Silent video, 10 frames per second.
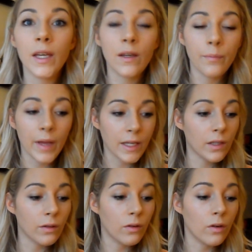It can
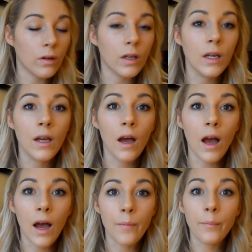make you look
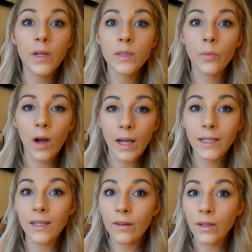much more
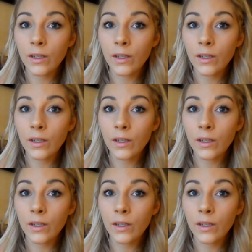angular.